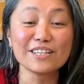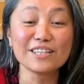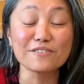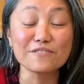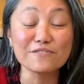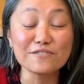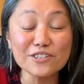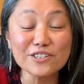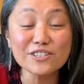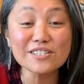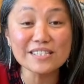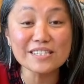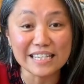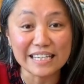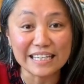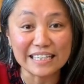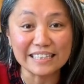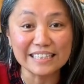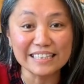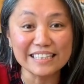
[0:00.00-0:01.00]
The first
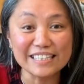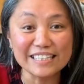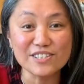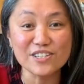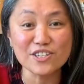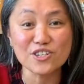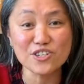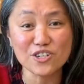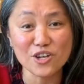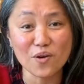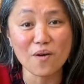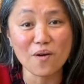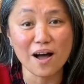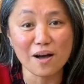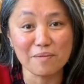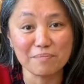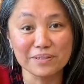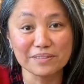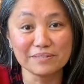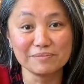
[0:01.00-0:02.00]
thing is to show
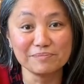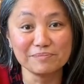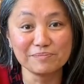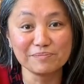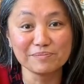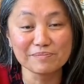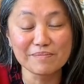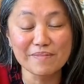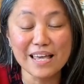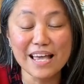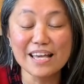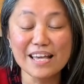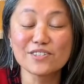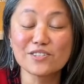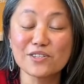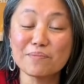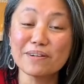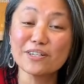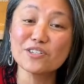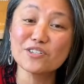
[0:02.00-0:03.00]
up.
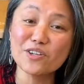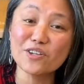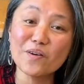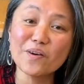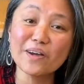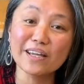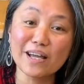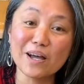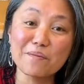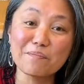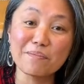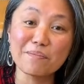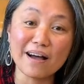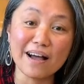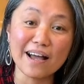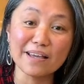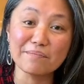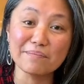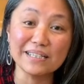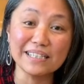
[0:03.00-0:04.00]
So by showing up,
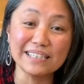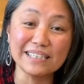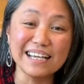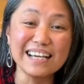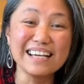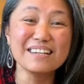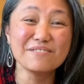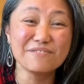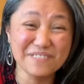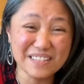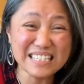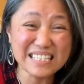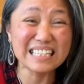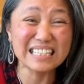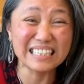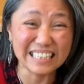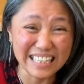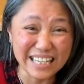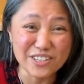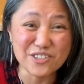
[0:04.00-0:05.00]
I mean
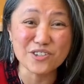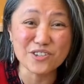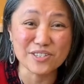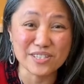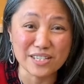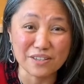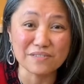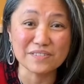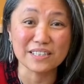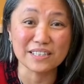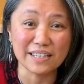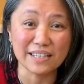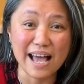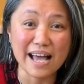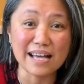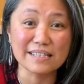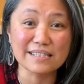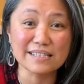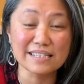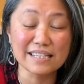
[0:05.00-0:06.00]
physically get yourself to
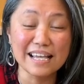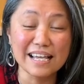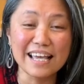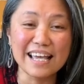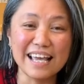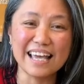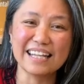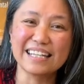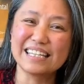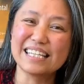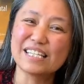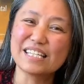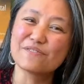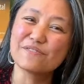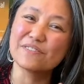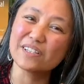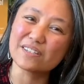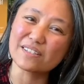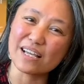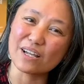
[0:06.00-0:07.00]
class. And this
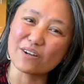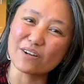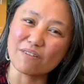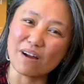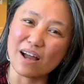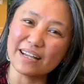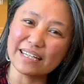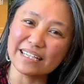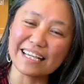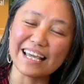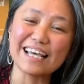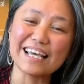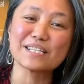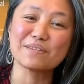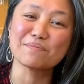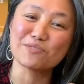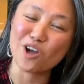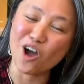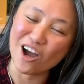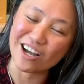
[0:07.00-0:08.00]
feels ironic as
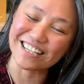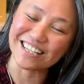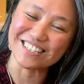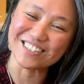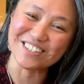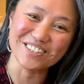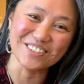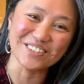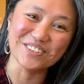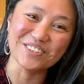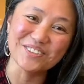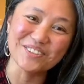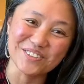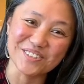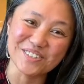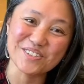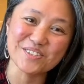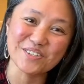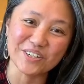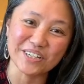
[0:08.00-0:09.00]
I'm talking to you through
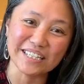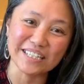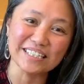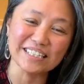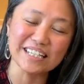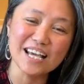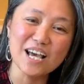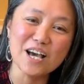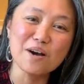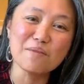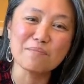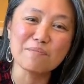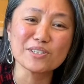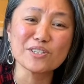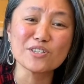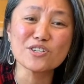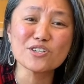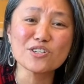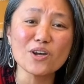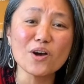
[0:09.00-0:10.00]
a screen, but
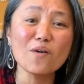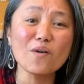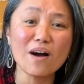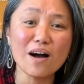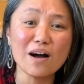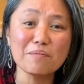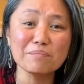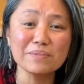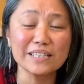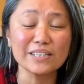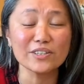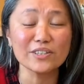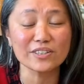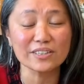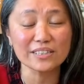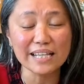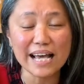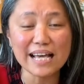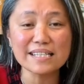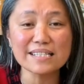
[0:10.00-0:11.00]
to show up in your
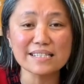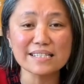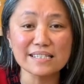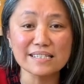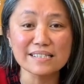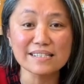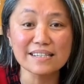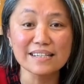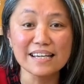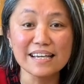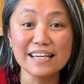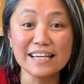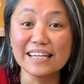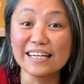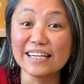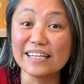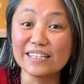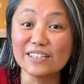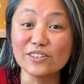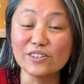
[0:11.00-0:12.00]
classes,
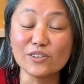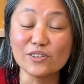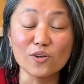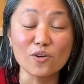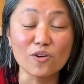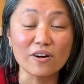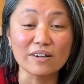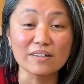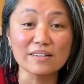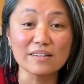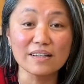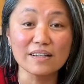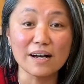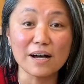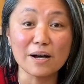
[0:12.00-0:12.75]
in your